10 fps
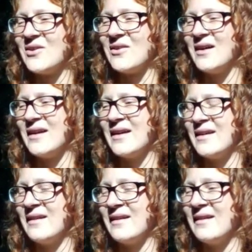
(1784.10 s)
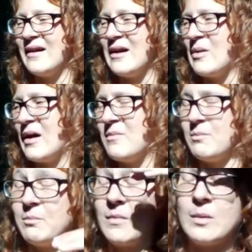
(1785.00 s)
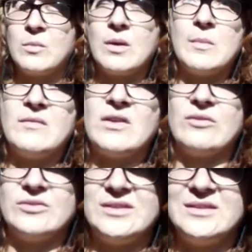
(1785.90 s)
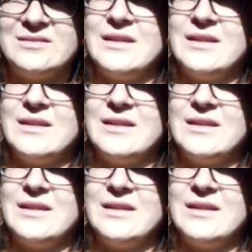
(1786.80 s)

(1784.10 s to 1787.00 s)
I, I am I'm, I'm, I'm even considering